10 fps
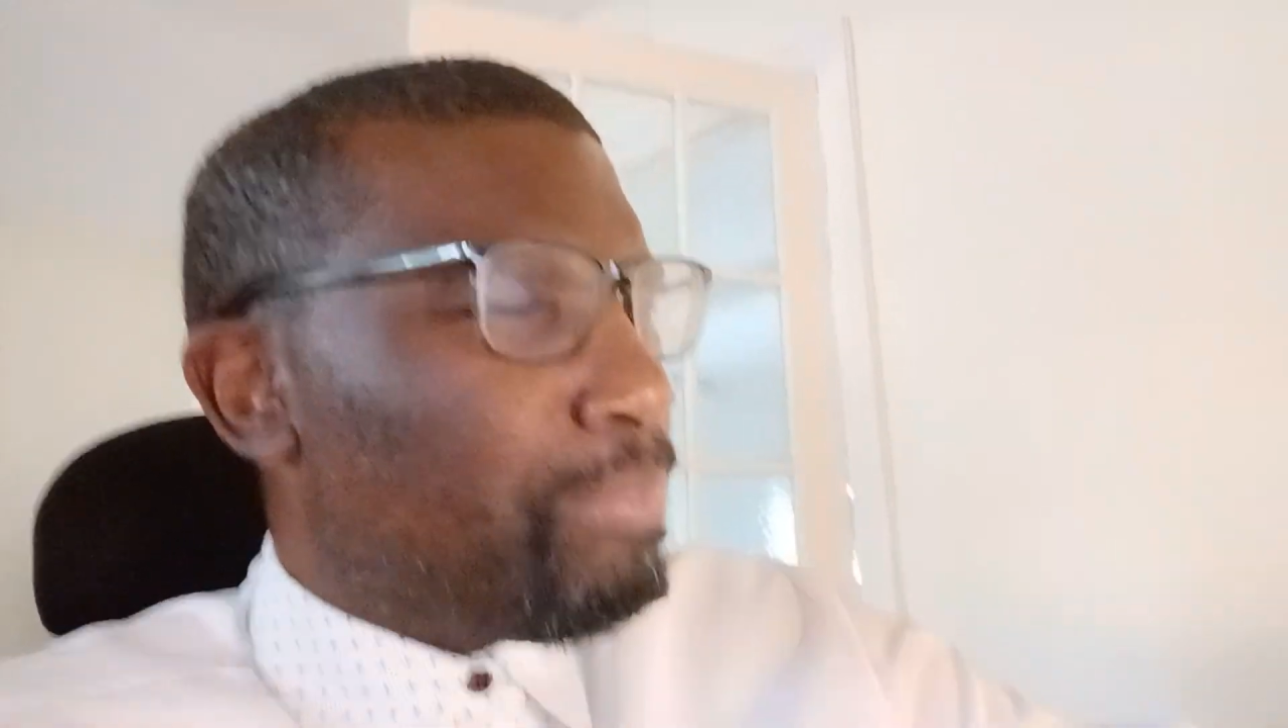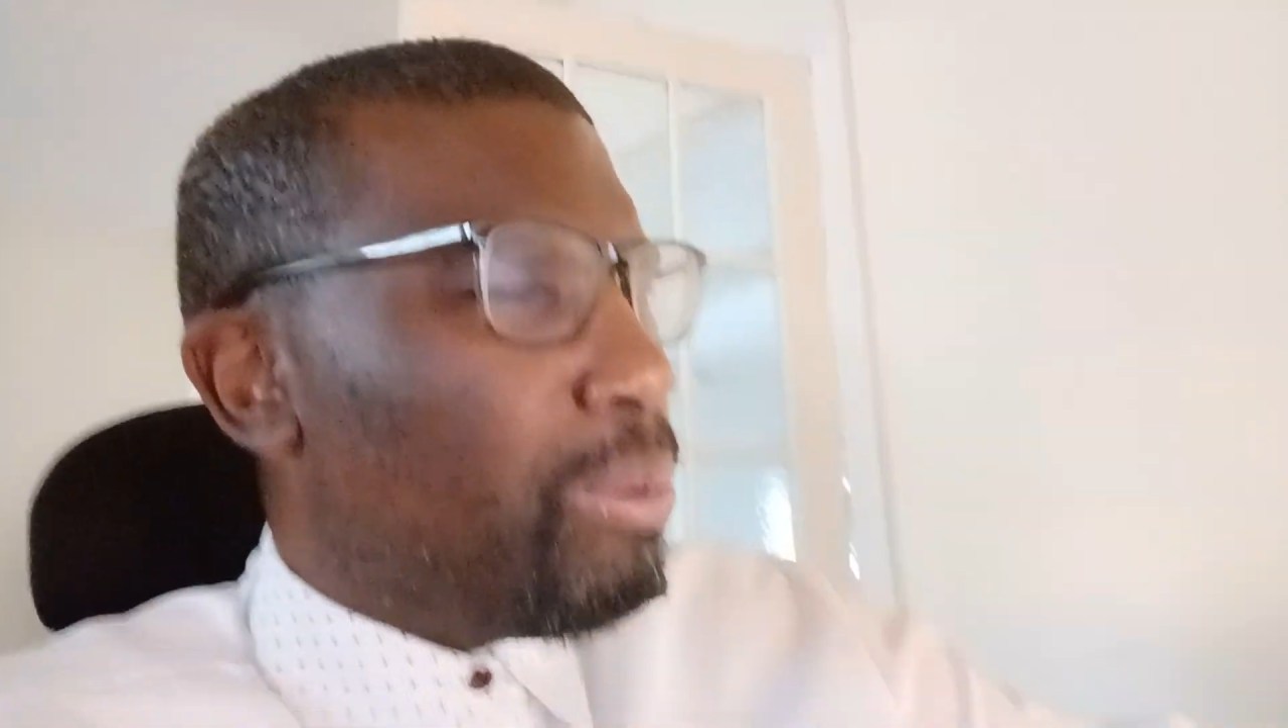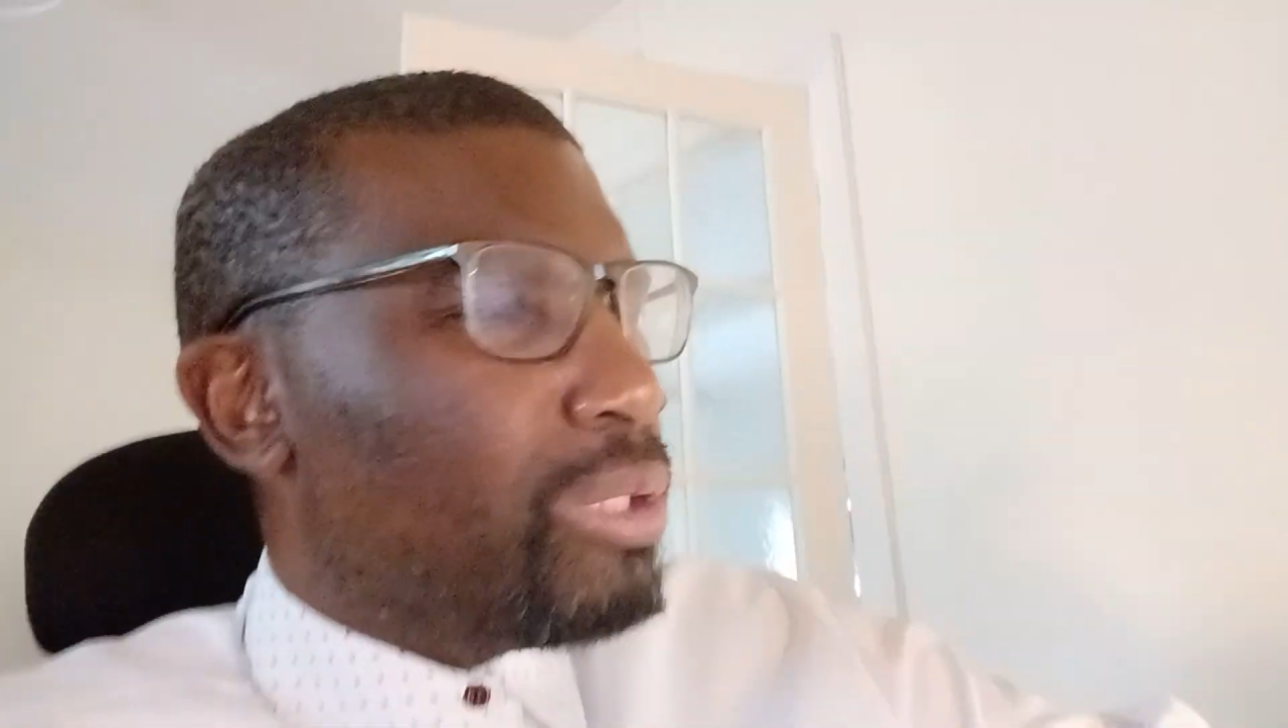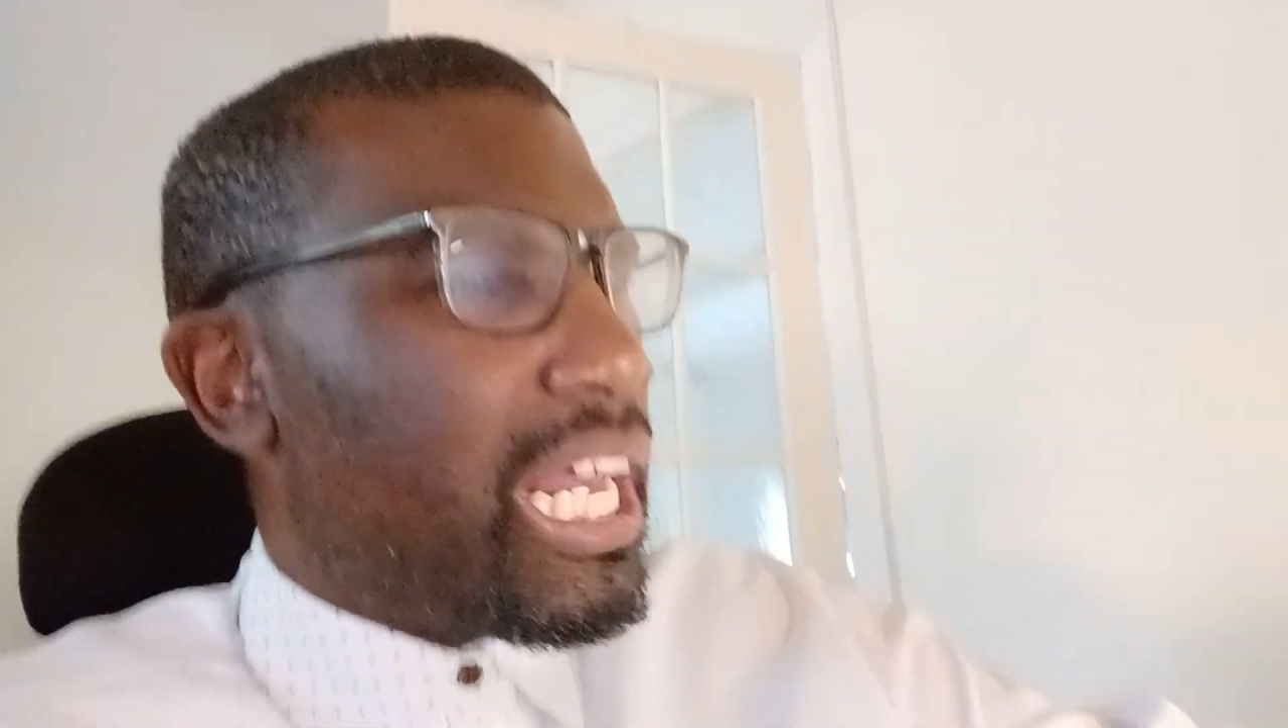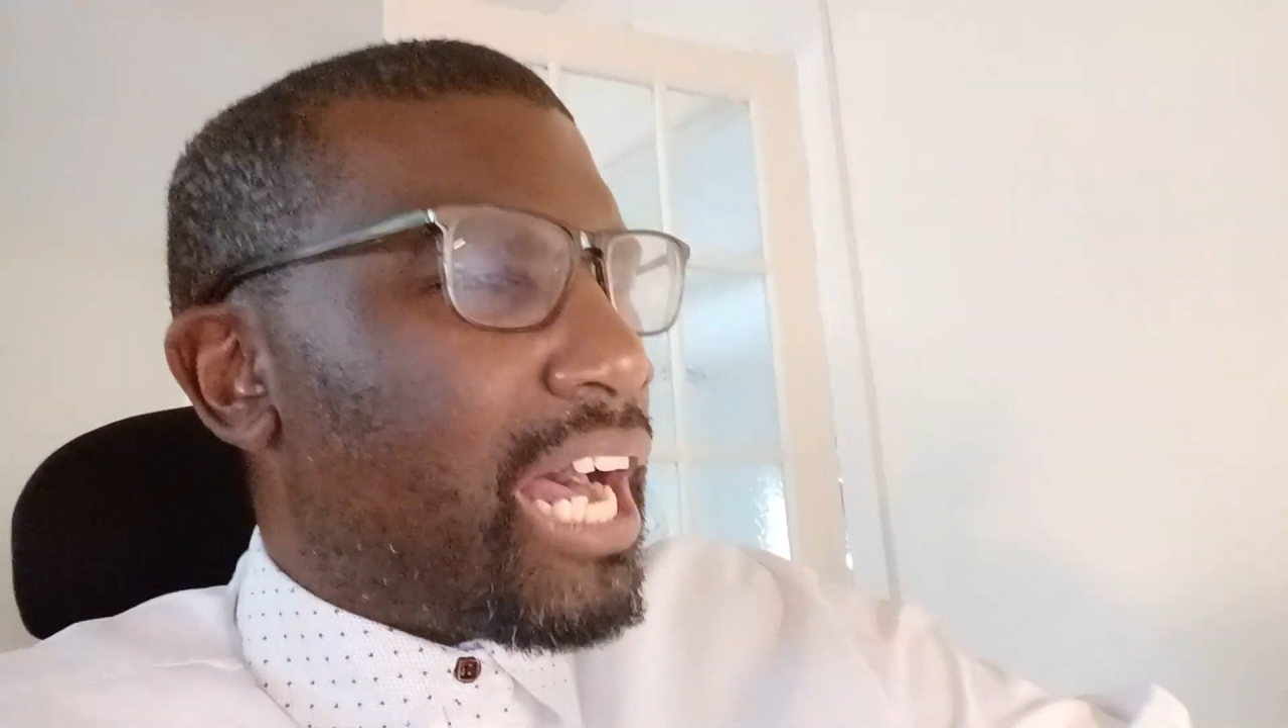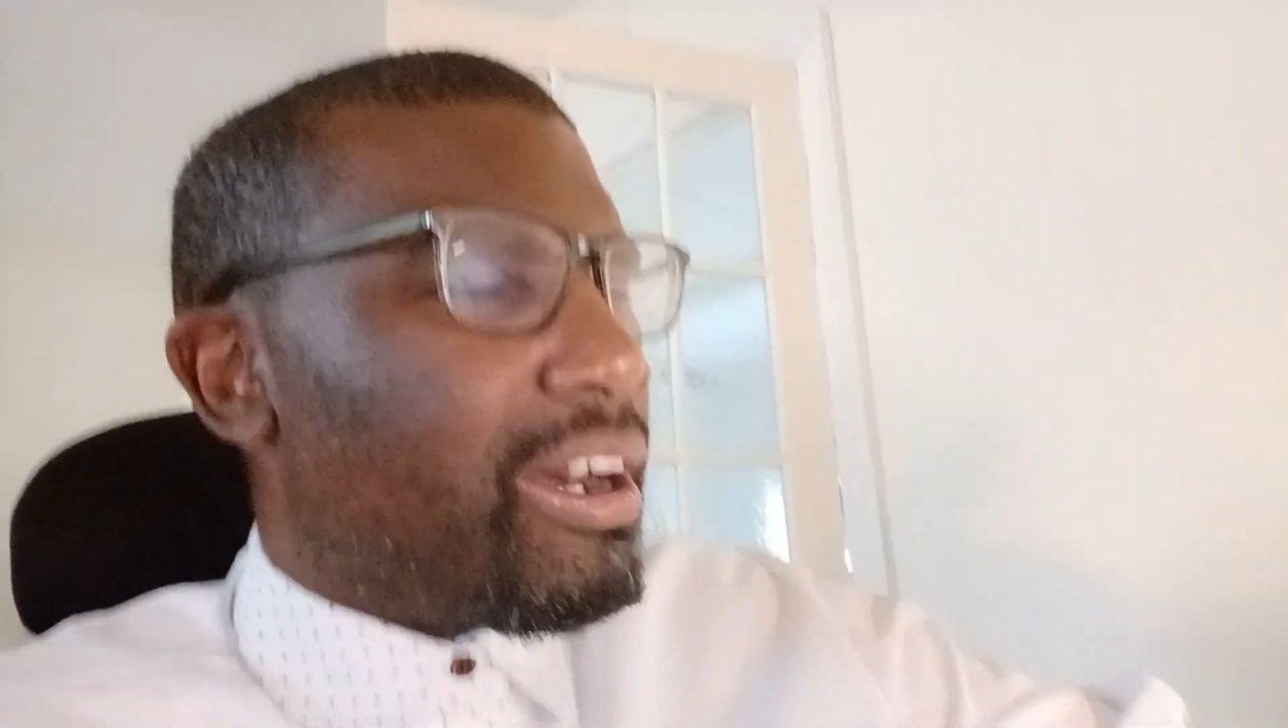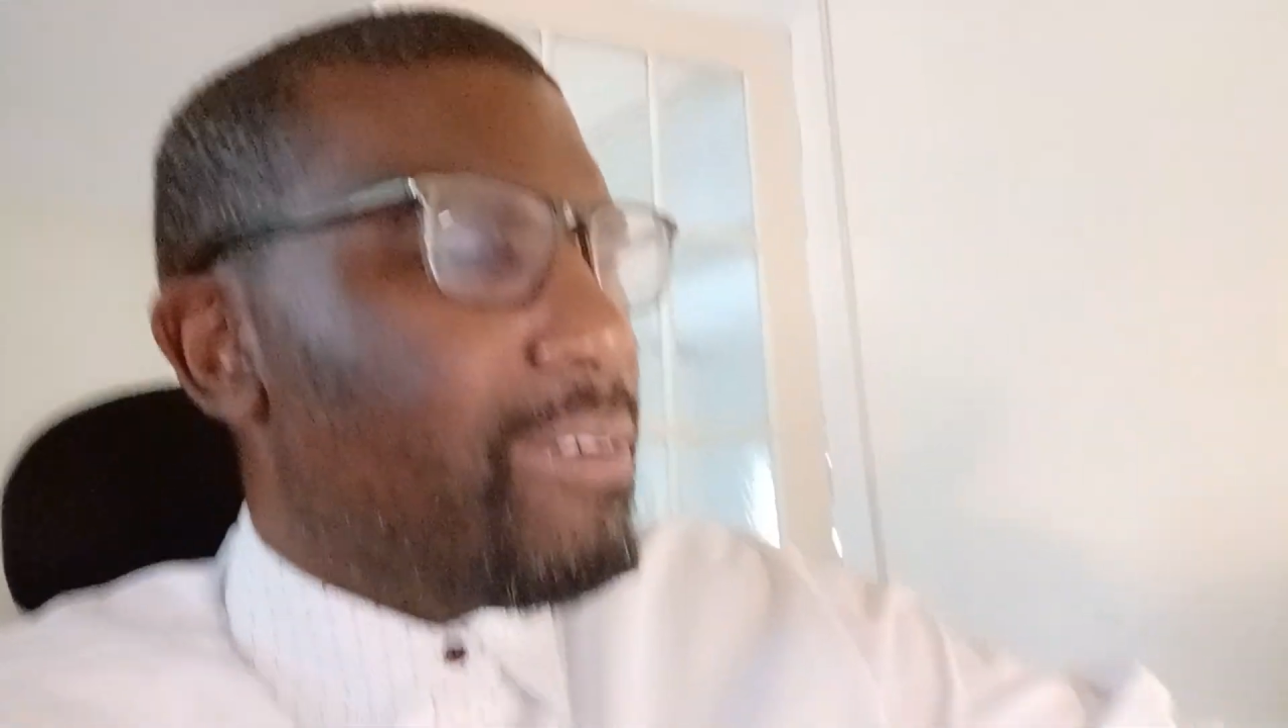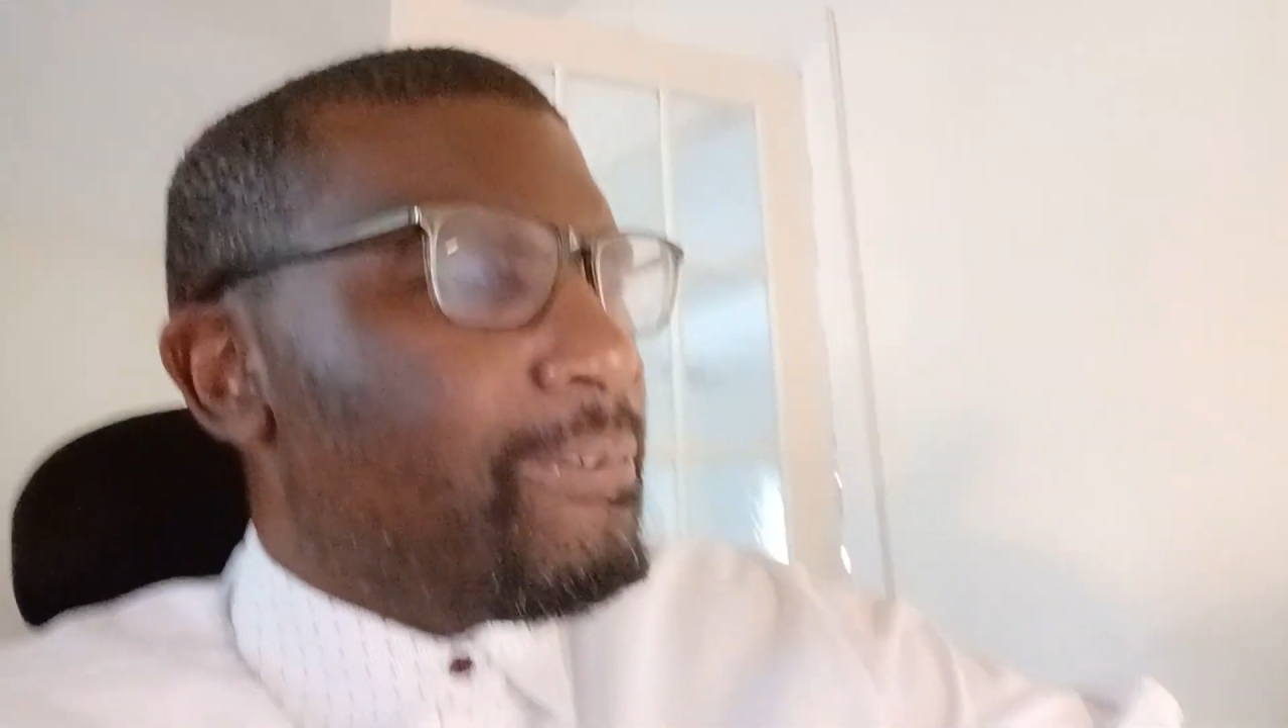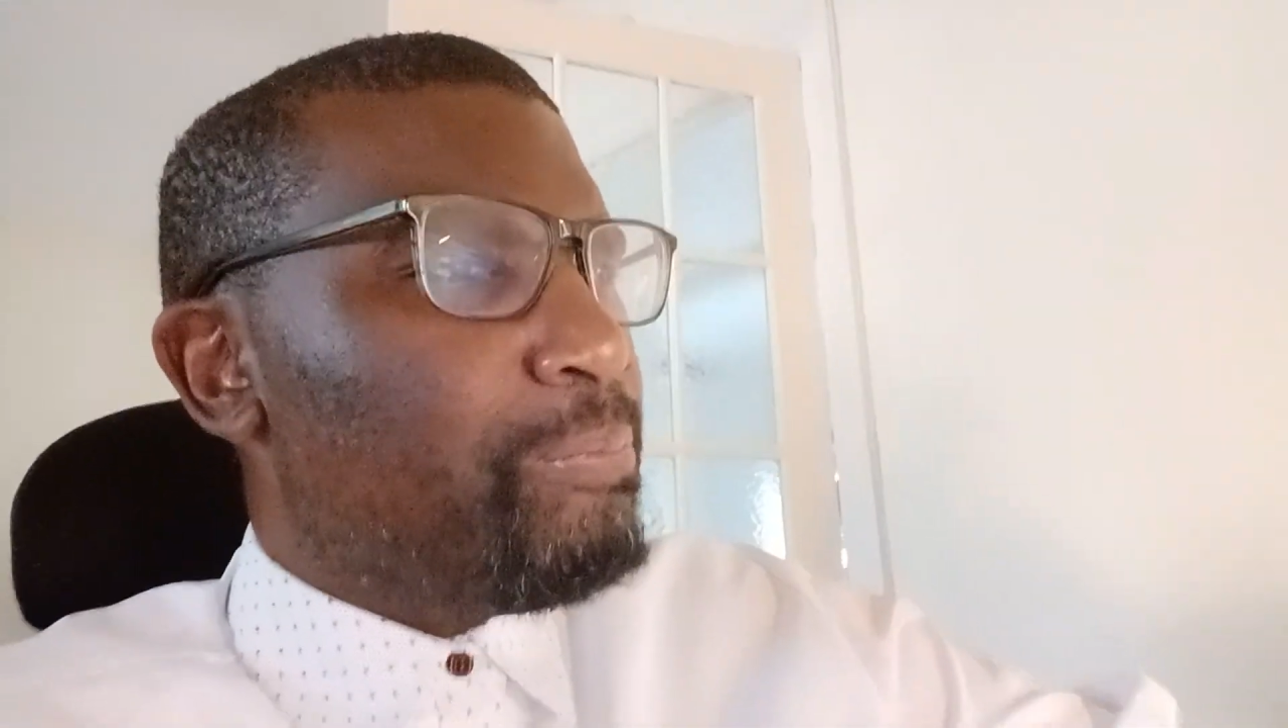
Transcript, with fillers: pull out,